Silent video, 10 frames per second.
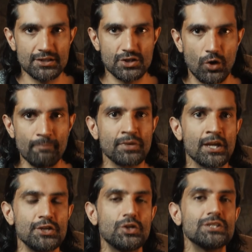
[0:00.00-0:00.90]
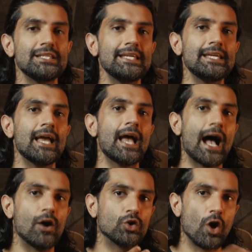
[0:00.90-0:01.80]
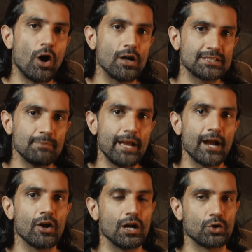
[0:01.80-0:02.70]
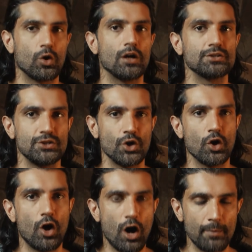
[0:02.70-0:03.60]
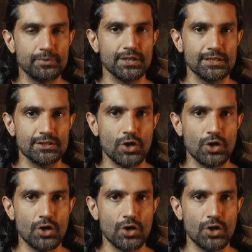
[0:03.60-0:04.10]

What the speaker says: So you can see how costs compare across your options.